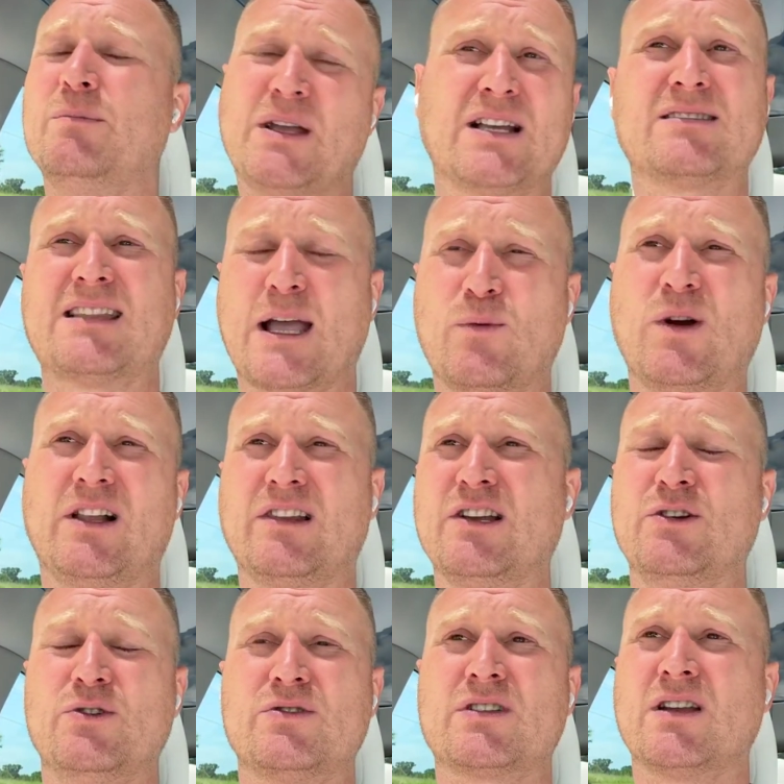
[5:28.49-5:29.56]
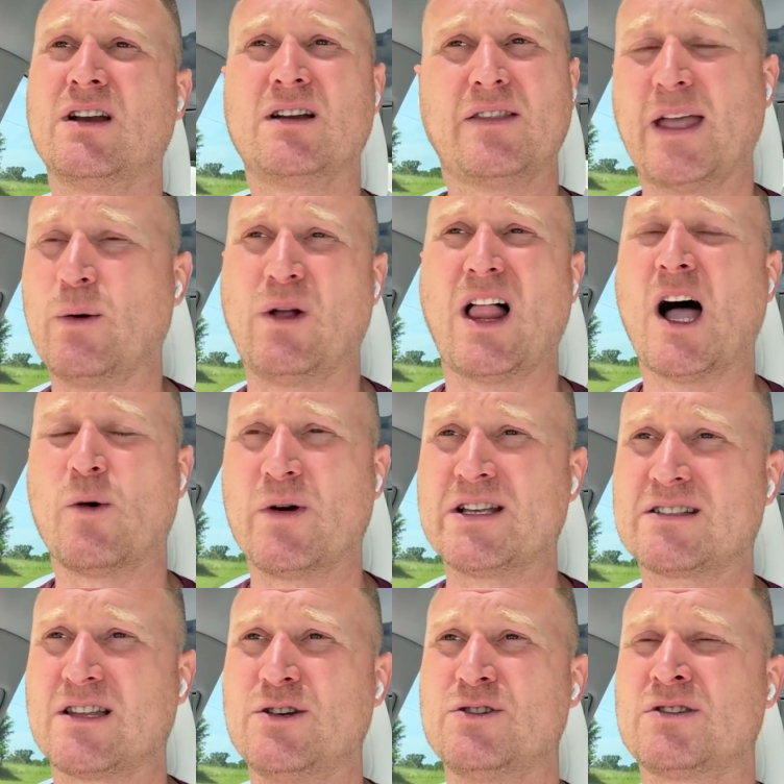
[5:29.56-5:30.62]
because they will lose. They will
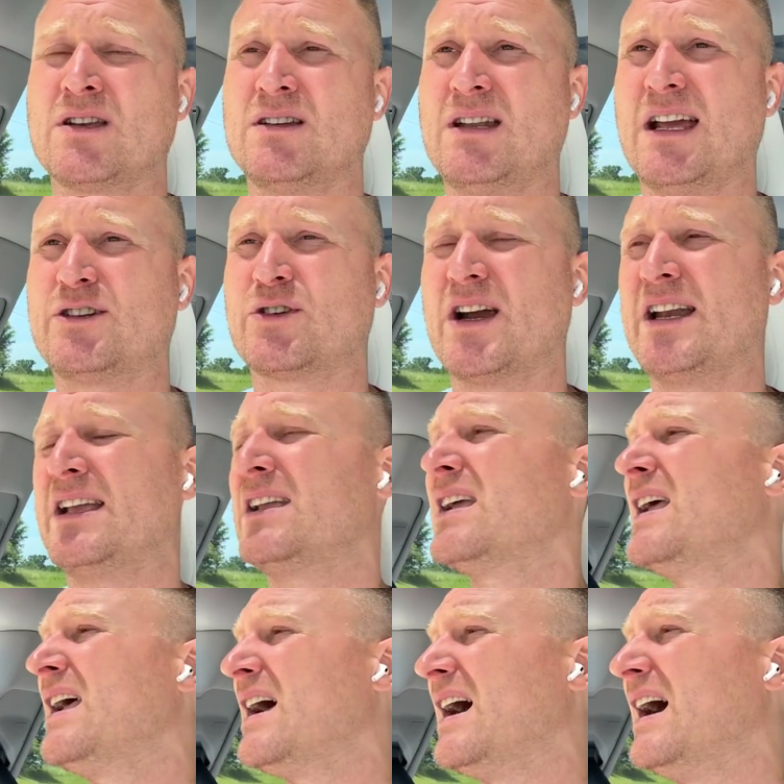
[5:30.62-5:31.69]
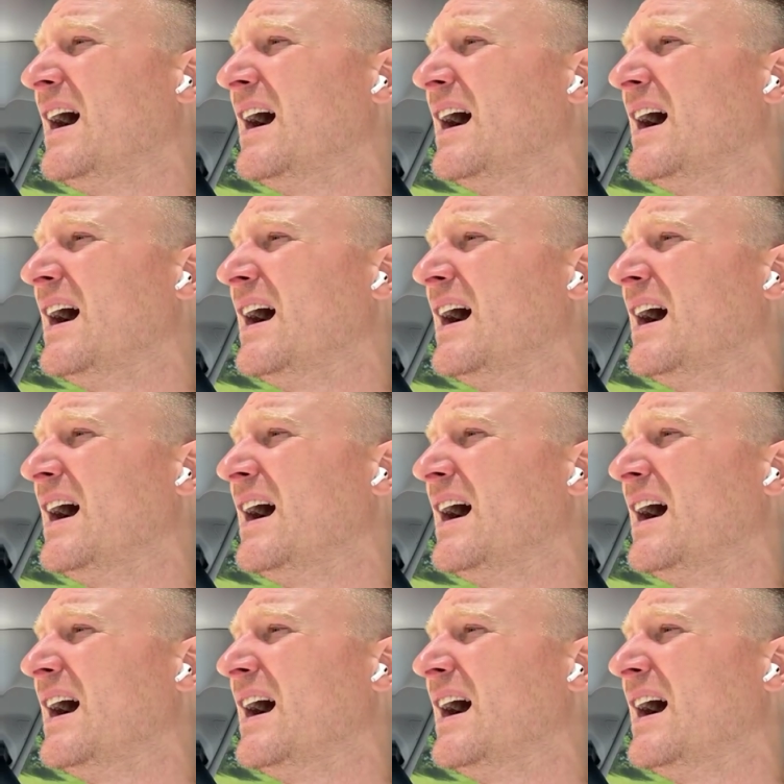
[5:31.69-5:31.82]
always lose day trading.